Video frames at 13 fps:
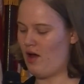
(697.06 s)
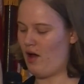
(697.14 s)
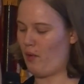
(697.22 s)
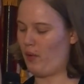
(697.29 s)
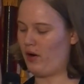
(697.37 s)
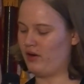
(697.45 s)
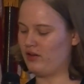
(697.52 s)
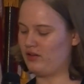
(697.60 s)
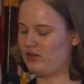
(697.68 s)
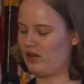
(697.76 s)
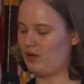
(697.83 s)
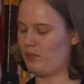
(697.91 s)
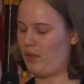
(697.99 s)
Awareness
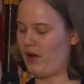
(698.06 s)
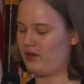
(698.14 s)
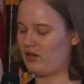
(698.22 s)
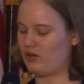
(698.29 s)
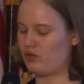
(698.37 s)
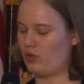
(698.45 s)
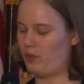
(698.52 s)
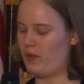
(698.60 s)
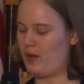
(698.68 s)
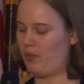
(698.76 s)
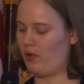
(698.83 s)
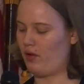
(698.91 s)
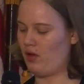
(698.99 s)
that bisexual
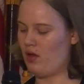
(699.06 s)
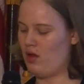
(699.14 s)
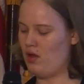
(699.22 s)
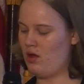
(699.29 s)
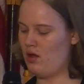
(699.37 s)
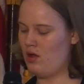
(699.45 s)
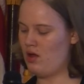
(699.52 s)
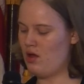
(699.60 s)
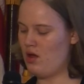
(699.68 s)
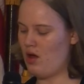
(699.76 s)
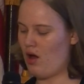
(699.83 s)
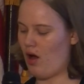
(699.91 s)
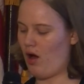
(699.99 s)
people,
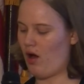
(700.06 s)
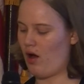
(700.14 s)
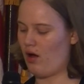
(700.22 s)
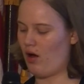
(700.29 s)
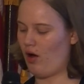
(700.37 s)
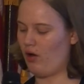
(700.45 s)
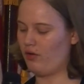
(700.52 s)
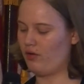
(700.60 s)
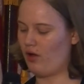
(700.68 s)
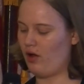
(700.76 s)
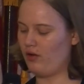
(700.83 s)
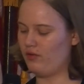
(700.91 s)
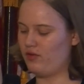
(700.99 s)
all
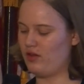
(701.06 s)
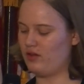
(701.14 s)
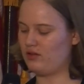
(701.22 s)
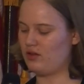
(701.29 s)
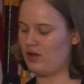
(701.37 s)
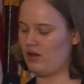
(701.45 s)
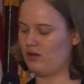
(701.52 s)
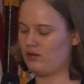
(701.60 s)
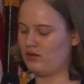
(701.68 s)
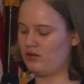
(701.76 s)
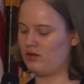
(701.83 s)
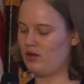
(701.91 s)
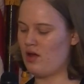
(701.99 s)
of these
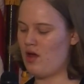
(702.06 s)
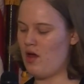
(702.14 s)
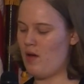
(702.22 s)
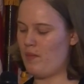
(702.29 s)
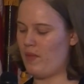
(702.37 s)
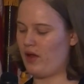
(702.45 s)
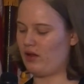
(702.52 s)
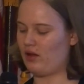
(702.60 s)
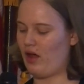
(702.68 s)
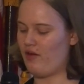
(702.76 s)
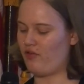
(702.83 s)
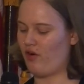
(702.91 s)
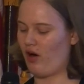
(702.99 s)
things make
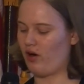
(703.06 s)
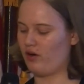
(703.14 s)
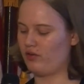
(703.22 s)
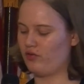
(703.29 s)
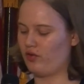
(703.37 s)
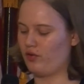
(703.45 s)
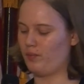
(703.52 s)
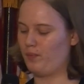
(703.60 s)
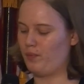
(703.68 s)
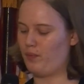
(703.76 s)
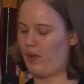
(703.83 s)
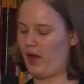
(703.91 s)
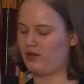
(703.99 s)
life hard for
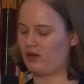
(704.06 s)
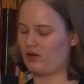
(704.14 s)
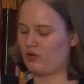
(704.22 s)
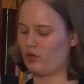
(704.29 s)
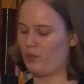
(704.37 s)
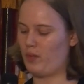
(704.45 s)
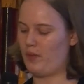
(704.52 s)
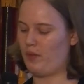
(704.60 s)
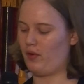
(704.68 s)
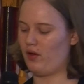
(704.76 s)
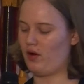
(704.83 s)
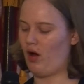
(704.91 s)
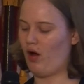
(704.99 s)
bisexual
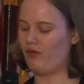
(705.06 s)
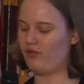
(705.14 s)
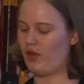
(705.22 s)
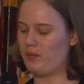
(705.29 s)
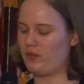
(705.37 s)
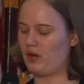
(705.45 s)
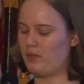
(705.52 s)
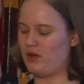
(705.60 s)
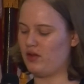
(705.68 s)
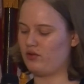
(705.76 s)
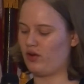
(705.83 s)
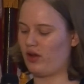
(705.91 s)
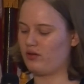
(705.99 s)
people, and all of them can be
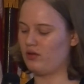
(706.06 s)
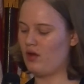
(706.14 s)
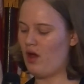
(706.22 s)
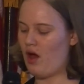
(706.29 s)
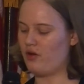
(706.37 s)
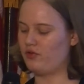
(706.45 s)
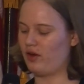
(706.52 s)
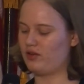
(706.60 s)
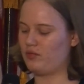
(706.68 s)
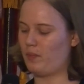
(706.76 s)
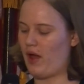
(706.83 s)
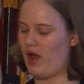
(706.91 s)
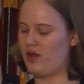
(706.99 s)

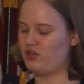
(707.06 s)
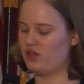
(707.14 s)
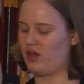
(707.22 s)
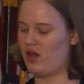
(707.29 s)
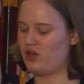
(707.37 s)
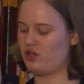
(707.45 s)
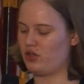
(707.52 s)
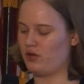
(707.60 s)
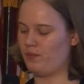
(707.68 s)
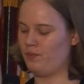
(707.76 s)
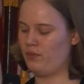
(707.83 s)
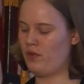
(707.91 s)
addressed by education.